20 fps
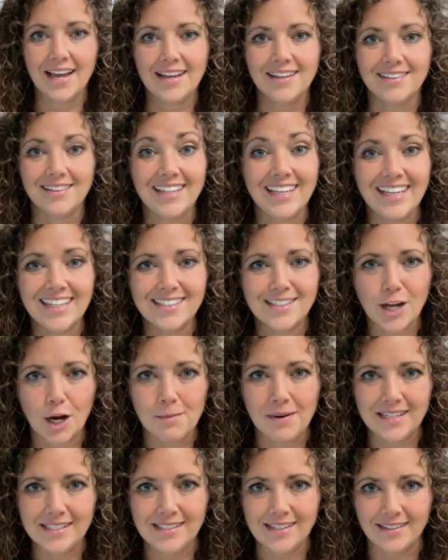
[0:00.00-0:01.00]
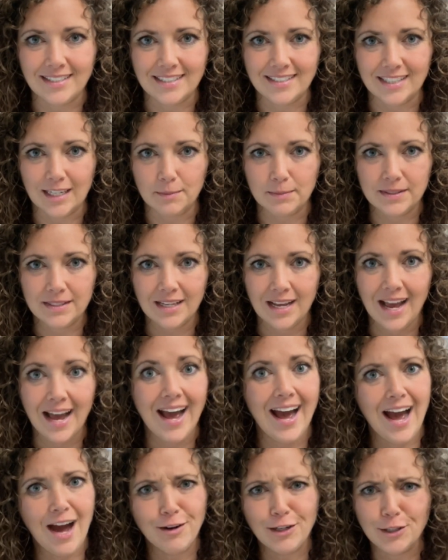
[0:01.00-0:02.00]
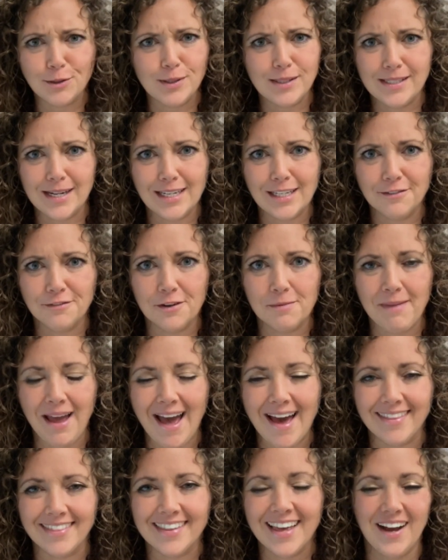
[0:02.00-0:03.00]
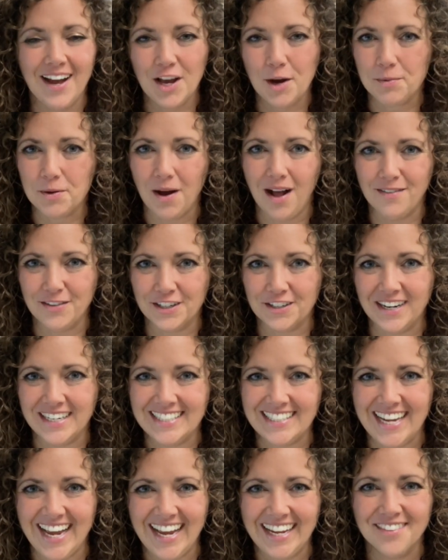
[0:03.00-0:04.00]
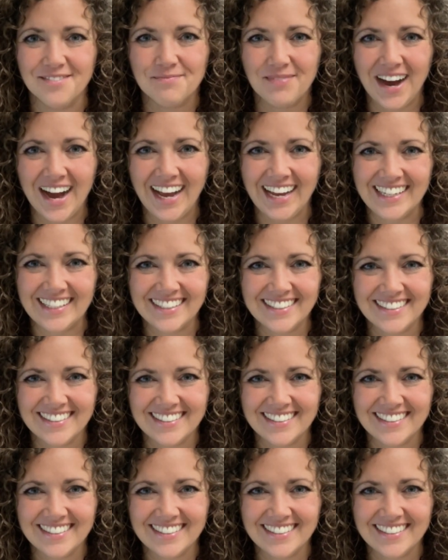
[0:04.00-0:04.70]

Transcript: These are my study tips. How do you study for math? I hope you all have a great day. Bye.